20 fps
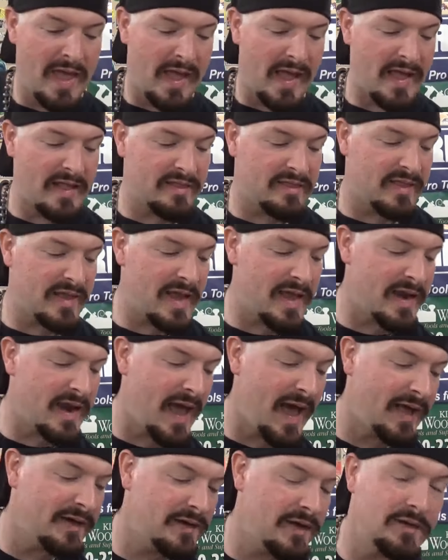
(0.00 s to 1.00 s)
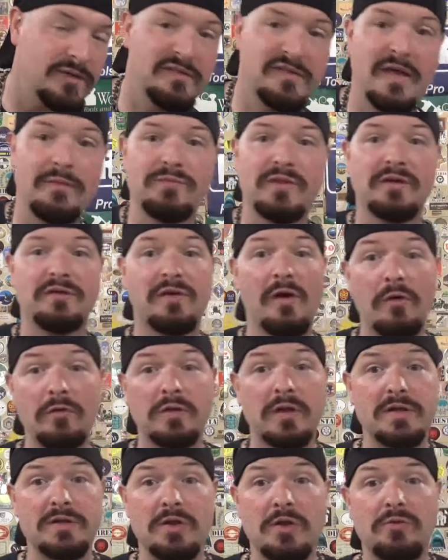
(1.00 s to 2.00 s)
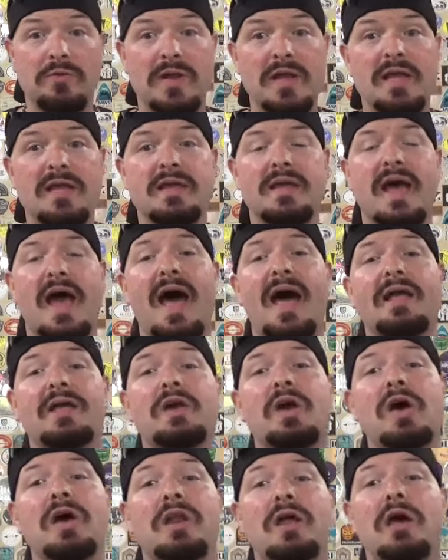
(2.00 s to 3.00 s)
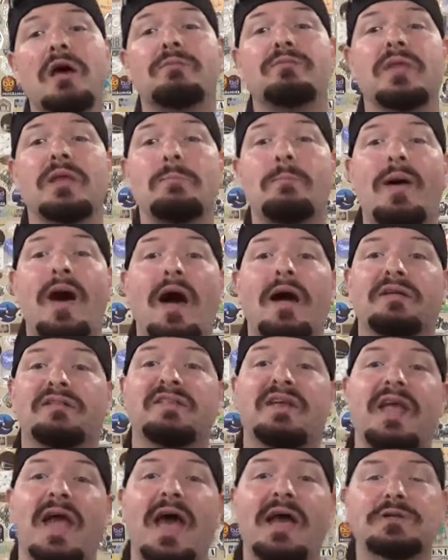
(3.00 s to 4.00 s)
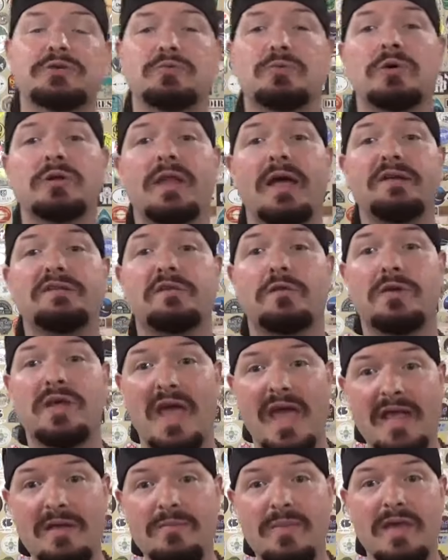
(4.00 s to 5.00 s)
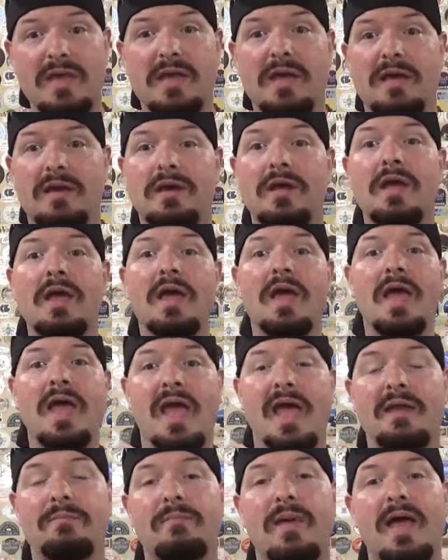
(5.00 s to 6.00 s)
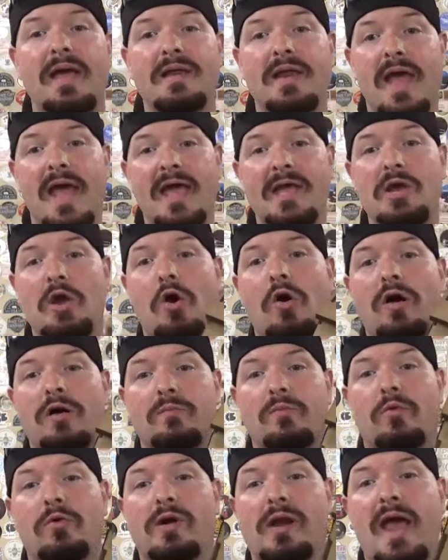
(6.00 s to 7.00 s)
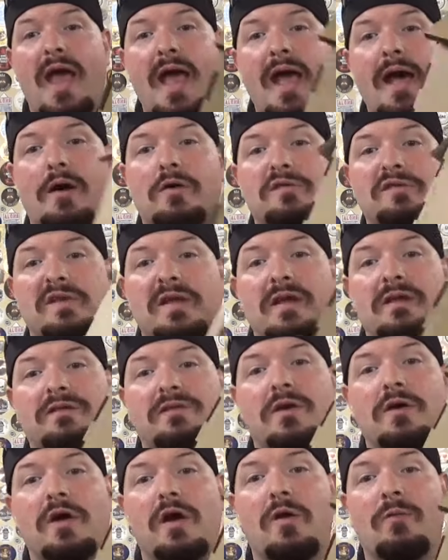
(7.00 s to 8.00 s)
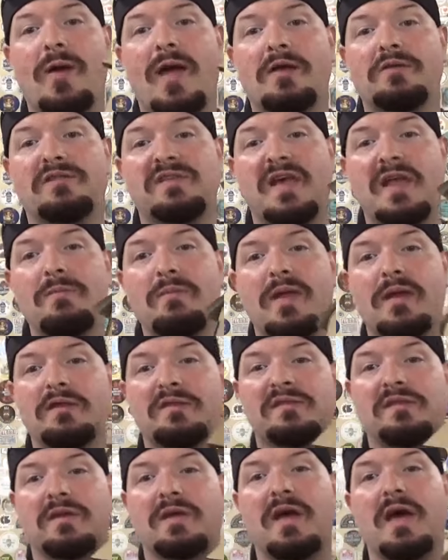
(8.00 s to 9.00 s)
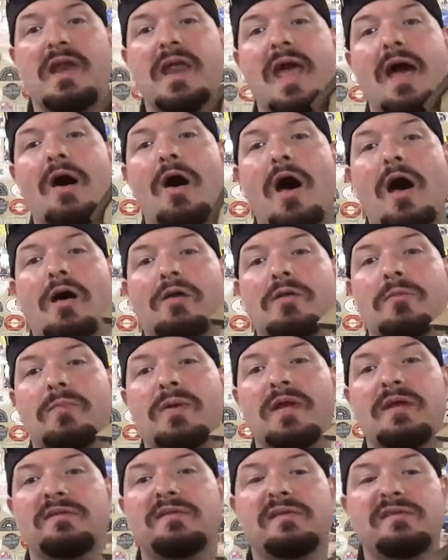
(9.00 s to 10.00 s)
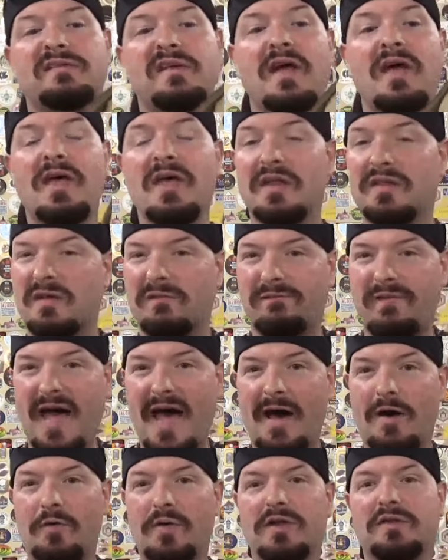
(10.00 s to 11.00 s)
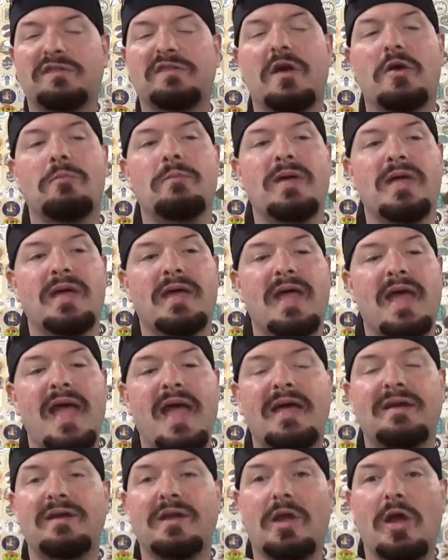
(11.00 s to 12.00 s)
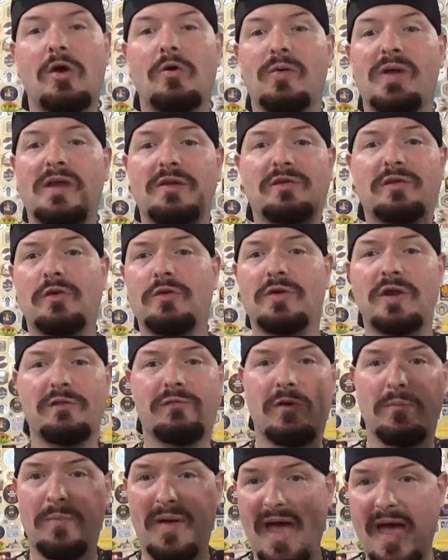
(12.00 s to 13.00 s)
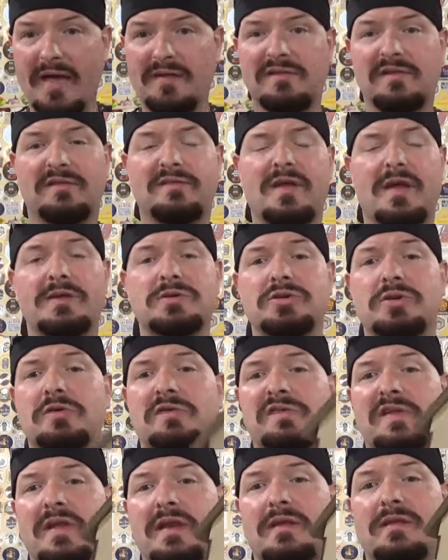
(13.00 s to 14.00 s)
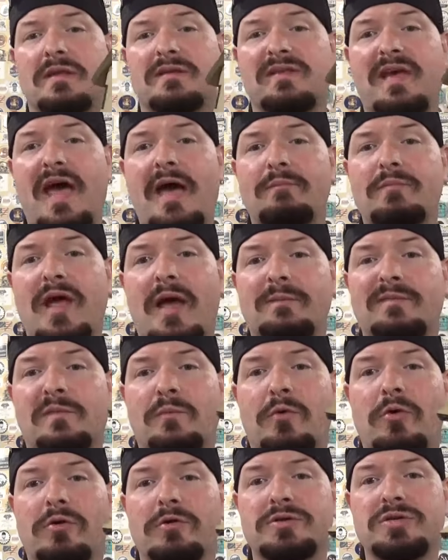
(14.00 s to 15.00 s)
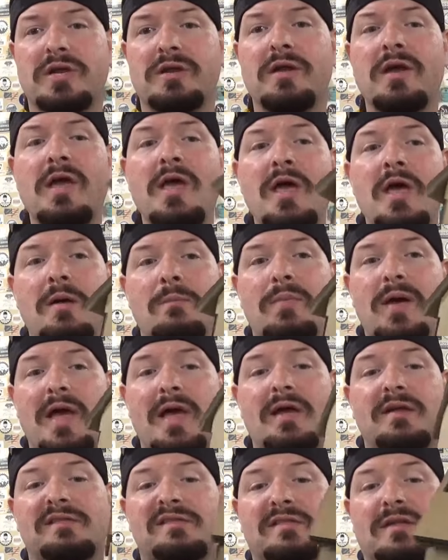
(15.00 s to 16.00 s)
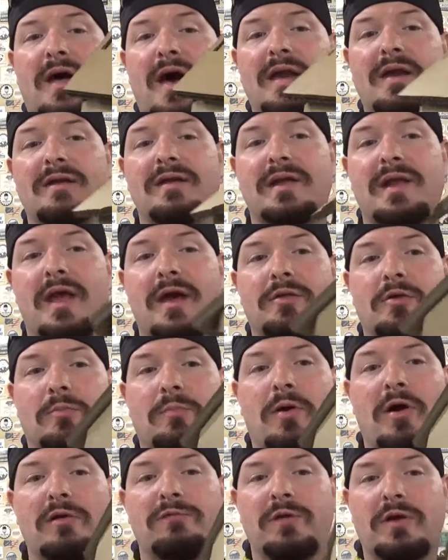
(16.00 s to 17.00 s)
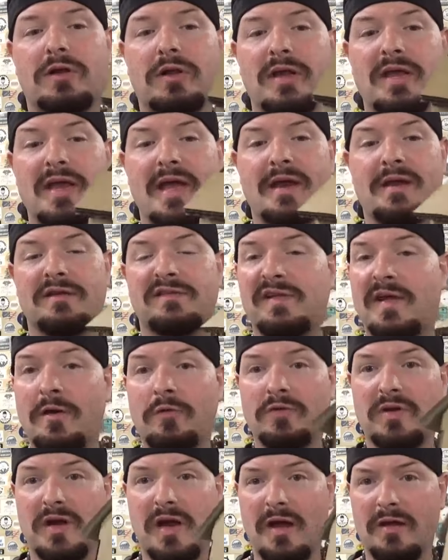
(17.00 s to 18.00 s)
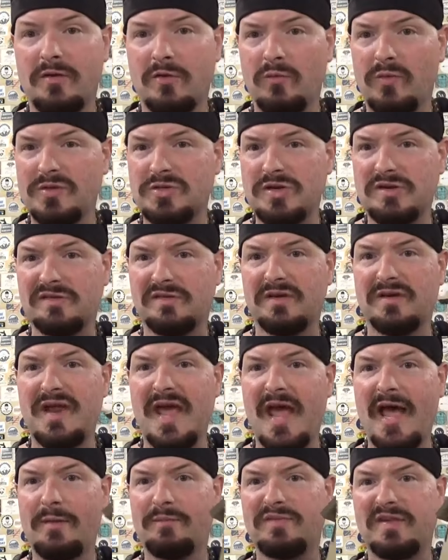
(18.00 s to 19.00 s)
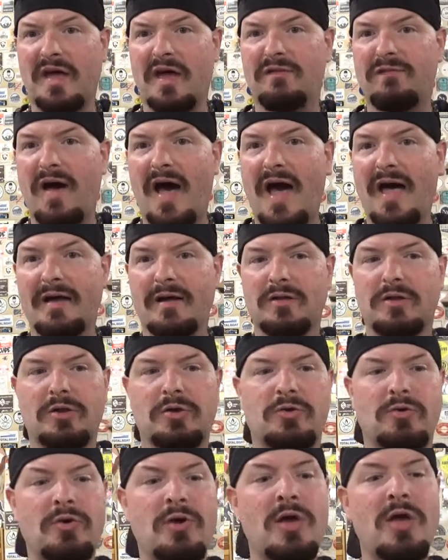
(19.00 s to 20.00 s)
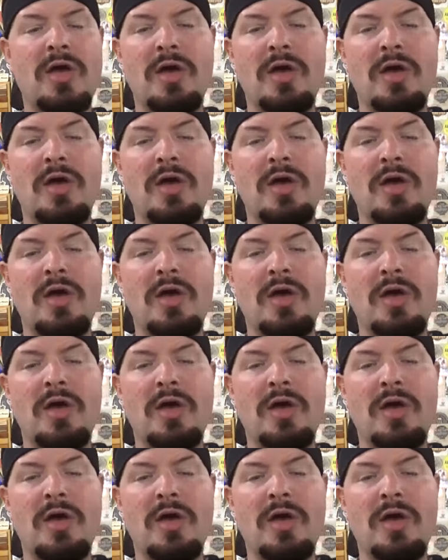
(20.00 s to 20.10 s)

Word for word: And then I've done something totally unique. I cut up the box the actual laser came in and made a cardboard house. It took around 10 minutes to cut out all the pieces. The file is so big it had to go in two different passes as you've seen in the time-lapse portion, but it slotted together together perfectly and is held together with just dabs of hot glue.